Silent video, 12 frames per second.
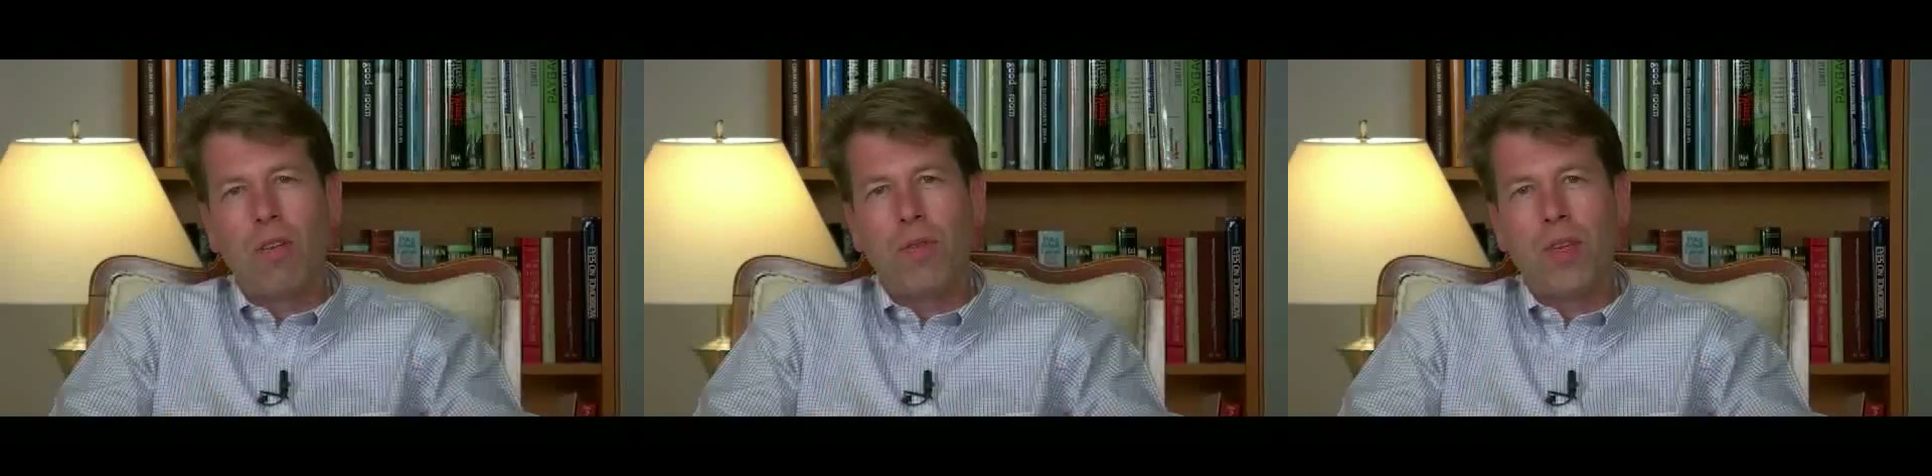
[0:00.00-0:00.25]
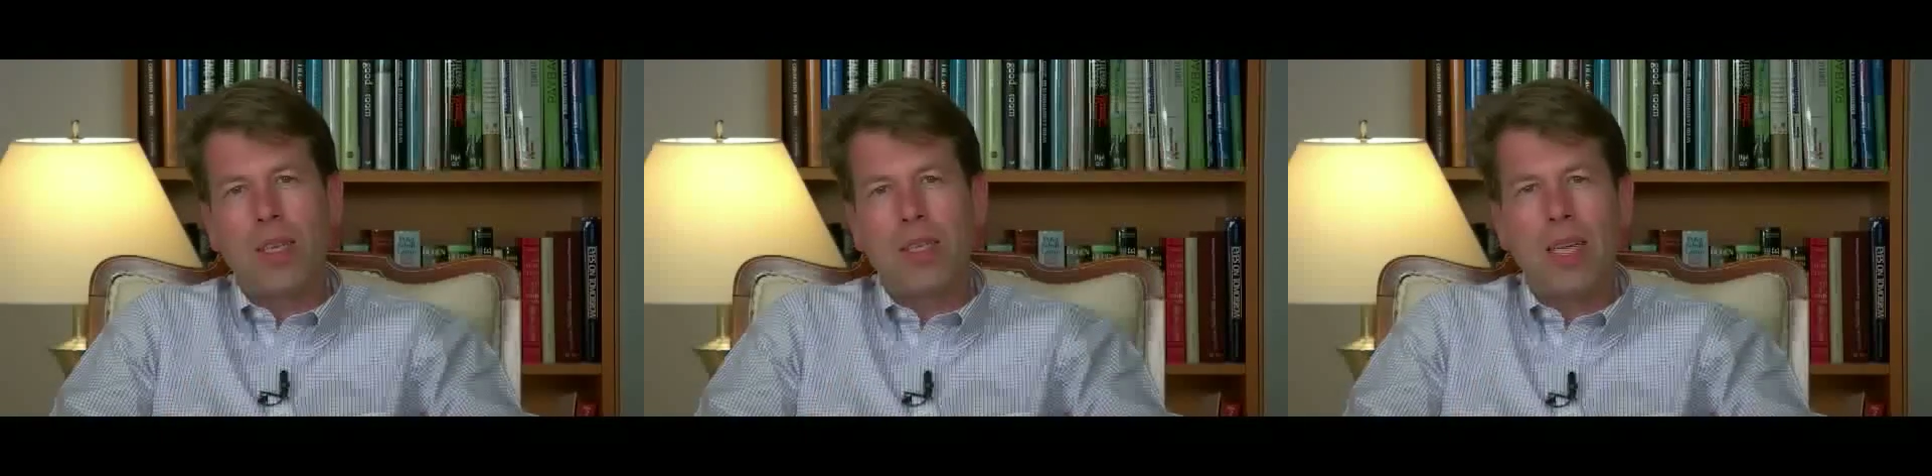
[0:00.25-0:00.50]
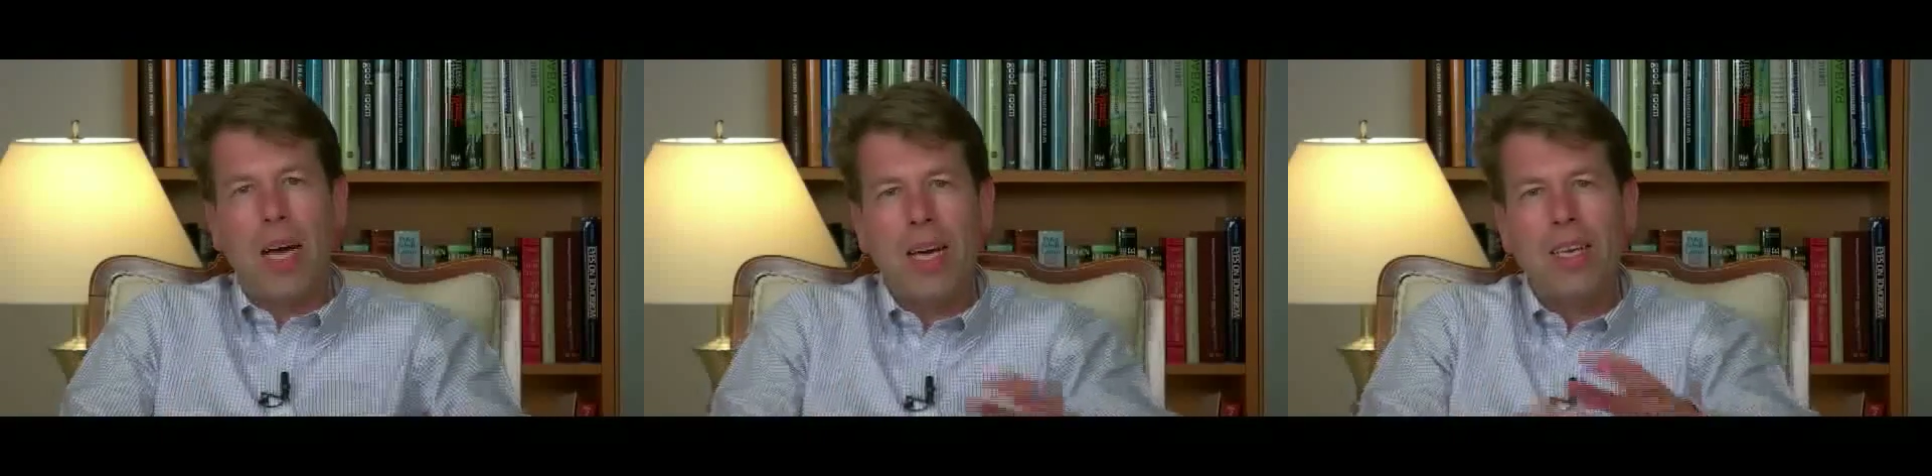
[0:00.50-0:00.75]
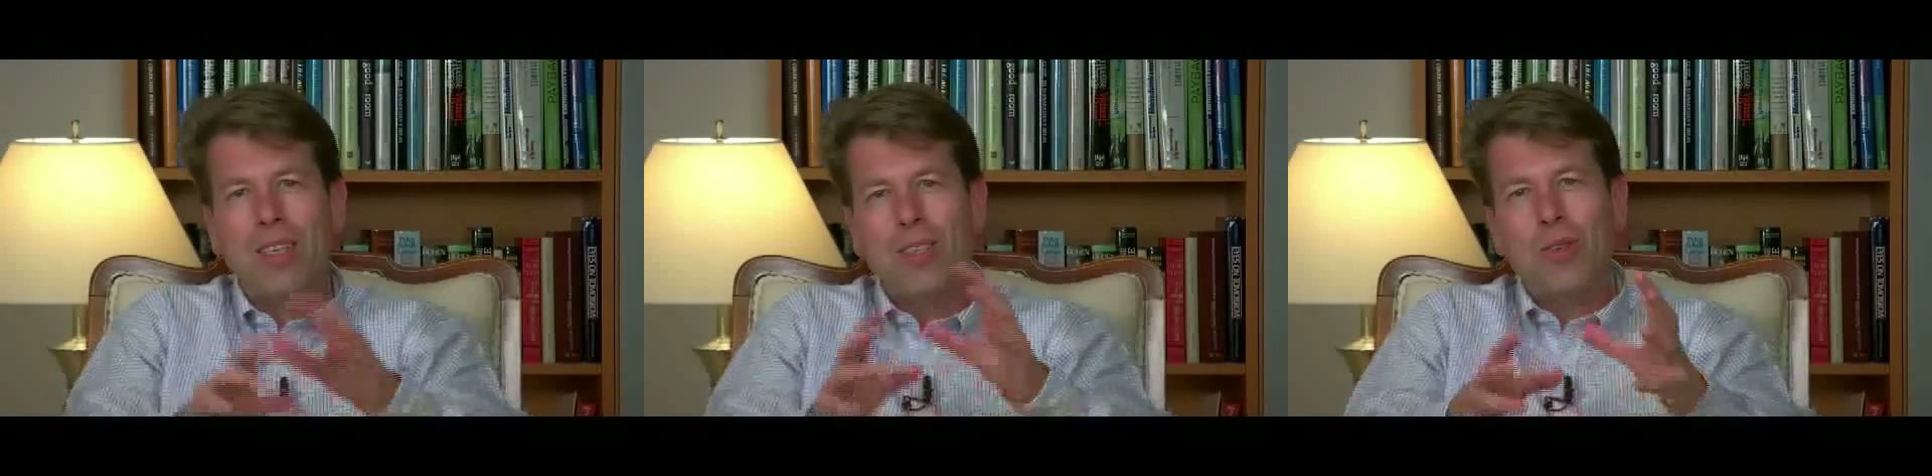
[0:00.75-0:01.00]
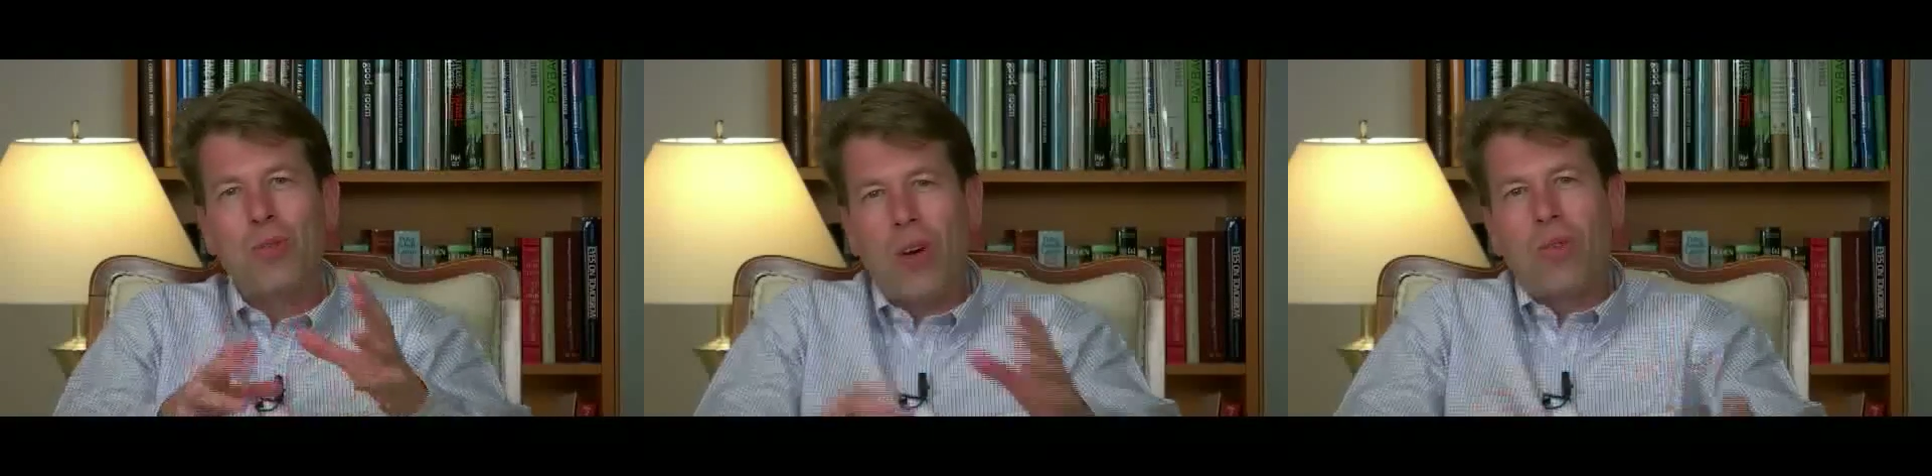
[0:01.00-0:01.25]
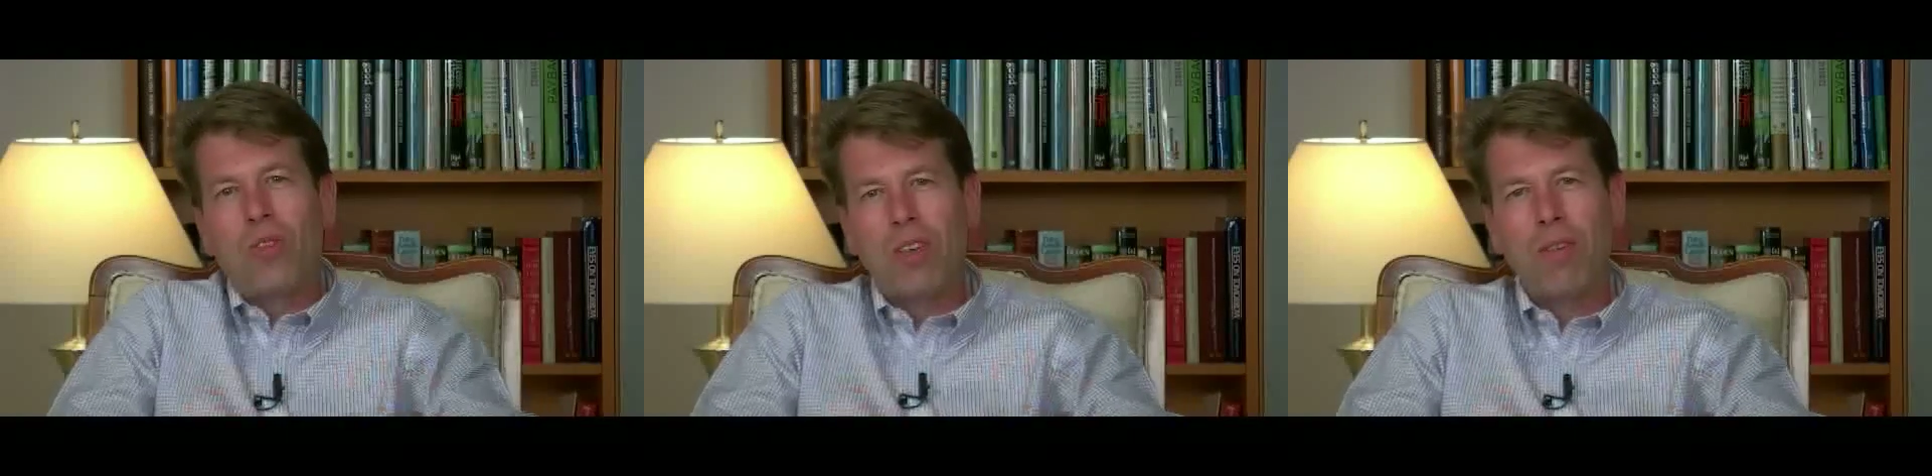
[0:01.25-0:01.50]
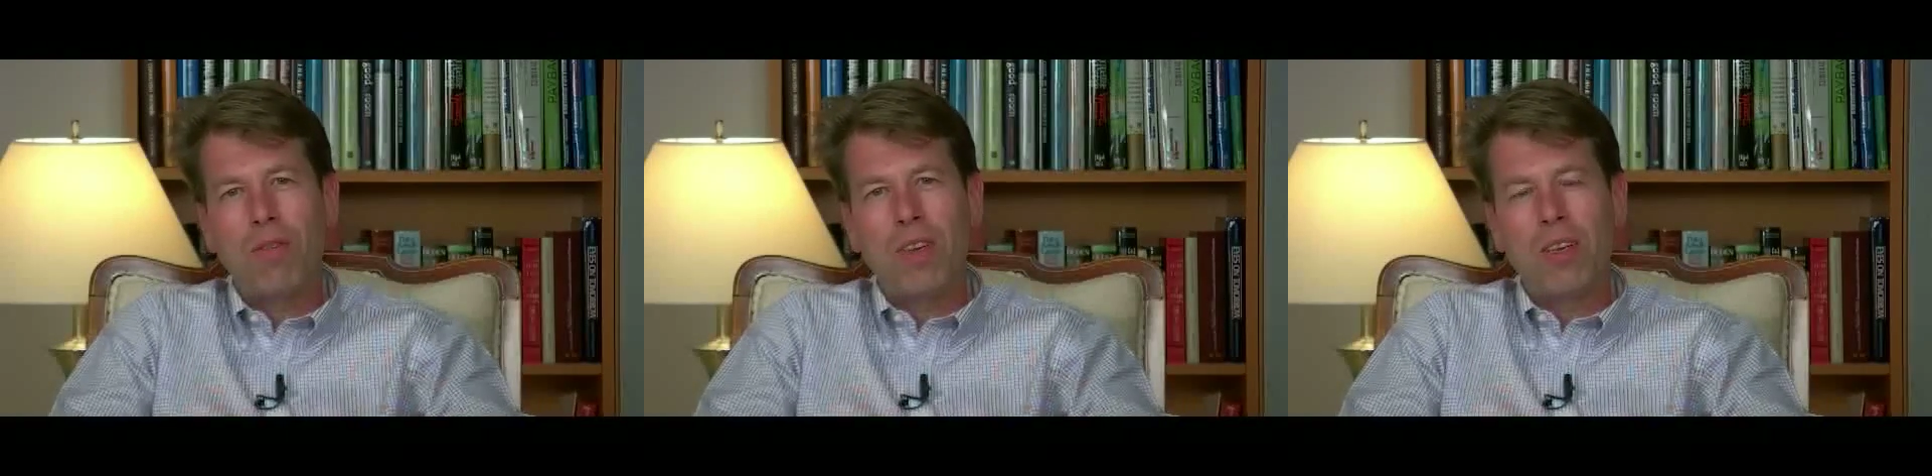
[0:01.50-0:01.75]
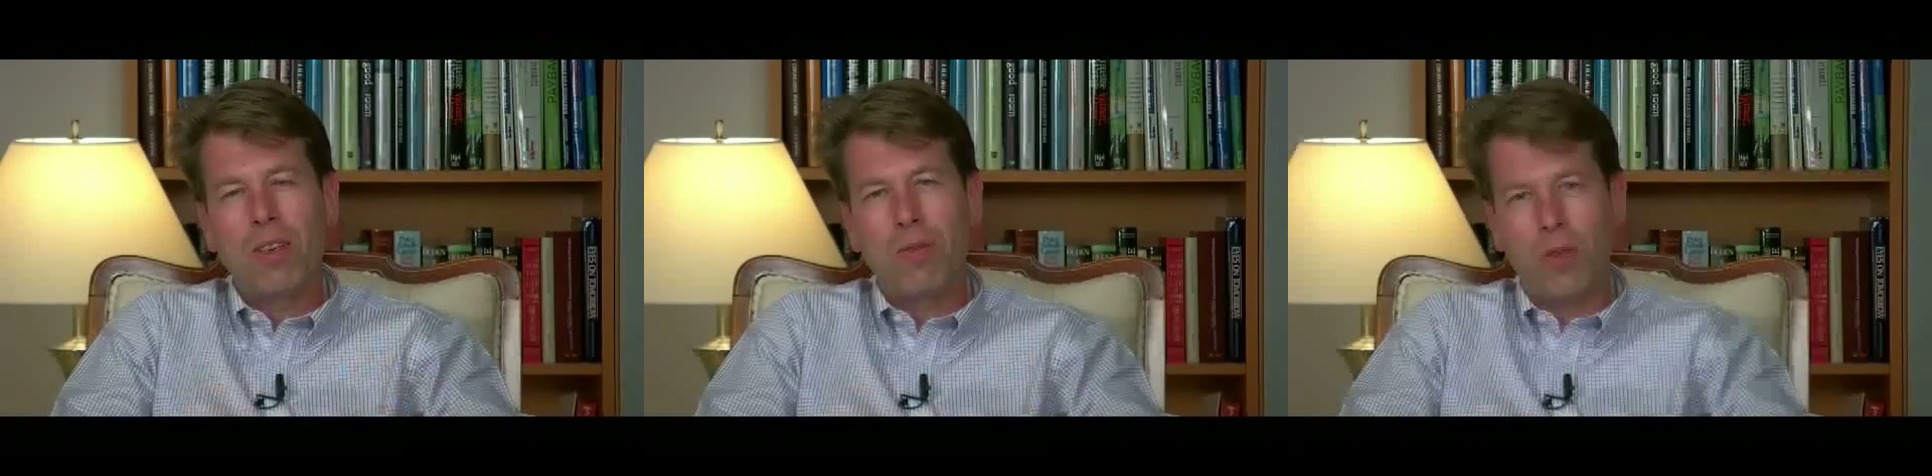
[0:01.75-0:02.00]
of the entire surrounding
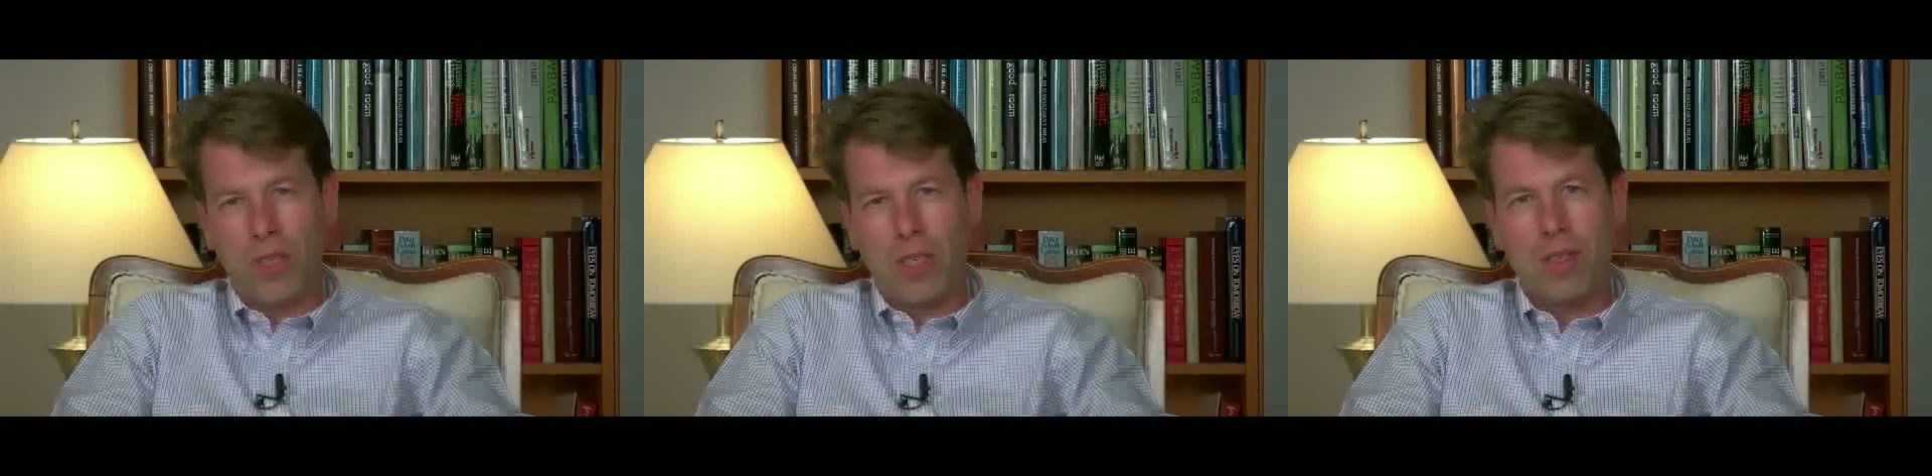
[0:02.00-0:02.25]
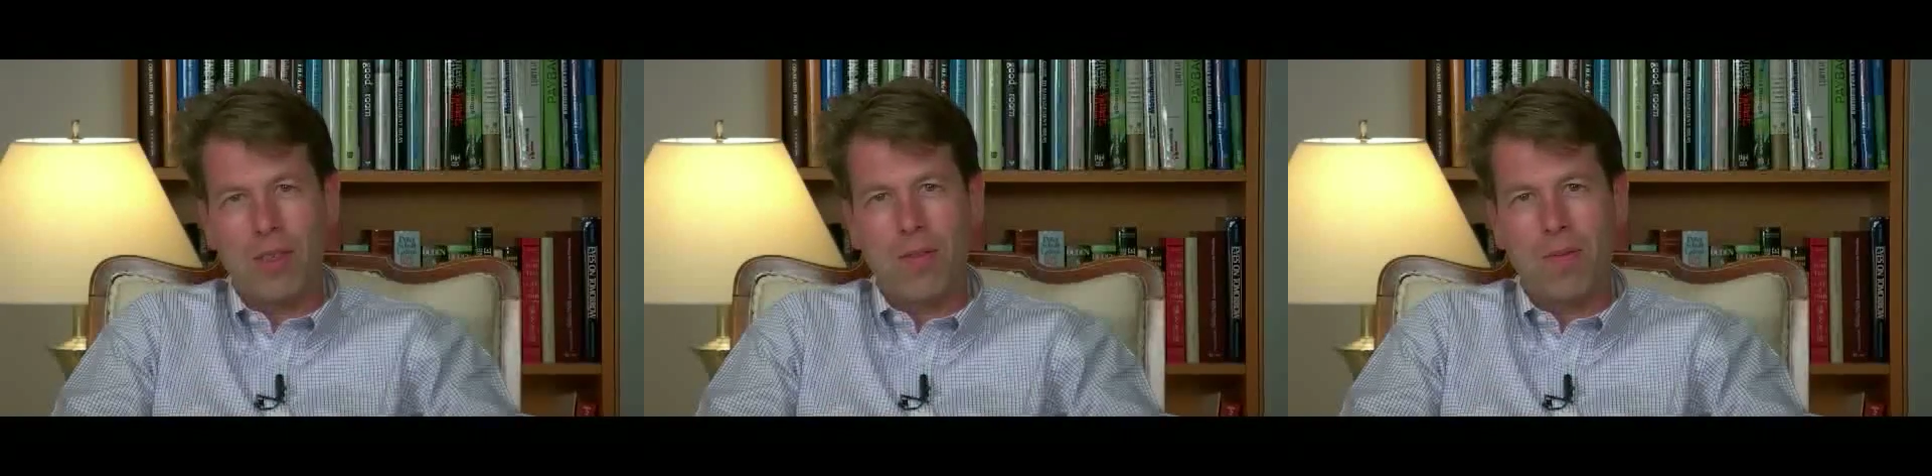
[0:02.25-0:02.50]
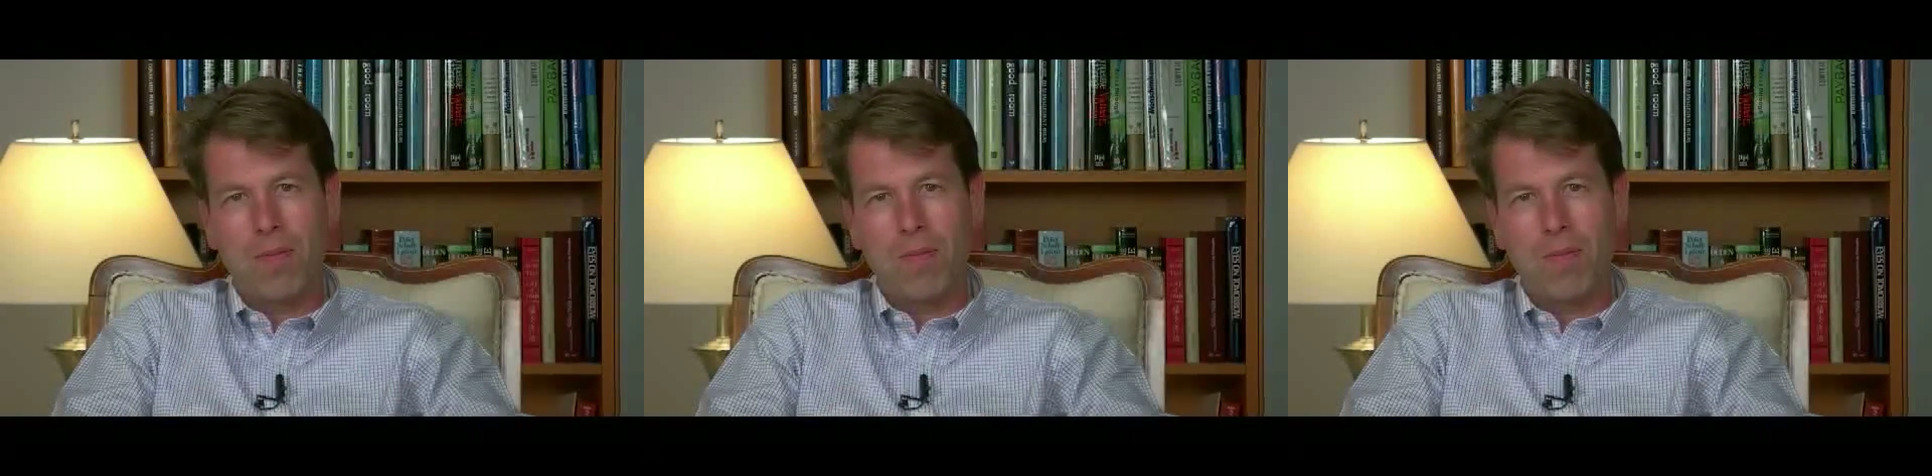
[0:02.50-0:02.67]
field of physics.